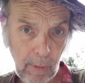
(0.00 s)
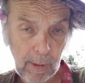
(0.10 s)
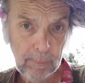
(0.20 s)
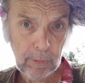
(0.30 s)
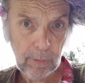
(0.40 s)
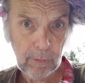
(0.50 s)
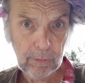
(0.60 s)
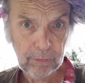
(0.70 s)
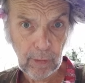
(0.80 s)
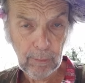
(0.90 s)
up to the
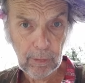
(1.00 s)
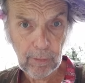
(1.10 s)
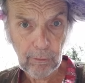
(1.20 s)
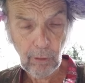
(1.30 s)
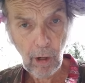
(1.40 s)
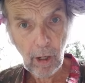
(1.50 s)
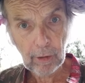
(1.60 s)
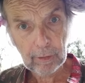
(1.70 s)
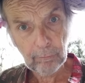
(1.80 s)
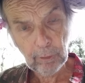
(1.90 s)
summit of the
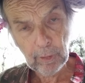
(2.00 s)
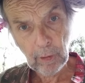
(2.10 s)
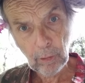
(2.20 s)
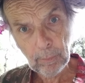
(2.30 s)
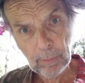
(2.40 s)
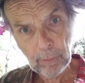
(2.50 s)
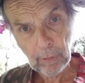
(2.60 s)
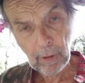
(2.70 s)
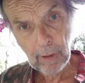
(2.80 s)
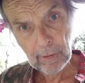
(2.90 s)
rock, and when they opened
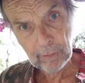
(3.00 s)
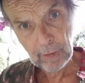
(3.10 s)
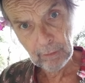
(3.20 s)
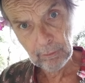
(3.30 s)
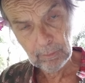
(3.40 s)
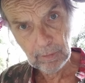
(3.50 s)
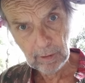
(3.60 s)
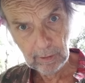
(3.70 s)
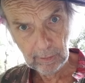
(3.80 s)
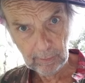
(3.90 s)
their eyes, they would
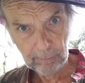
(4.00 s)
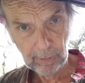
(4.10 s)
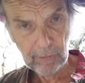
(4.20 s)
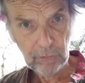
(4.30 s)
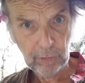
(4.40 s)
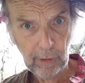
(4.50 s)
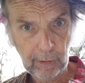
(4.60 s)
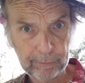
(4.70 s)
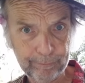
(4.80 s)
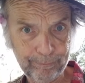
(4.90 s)
be in a pleasure garden.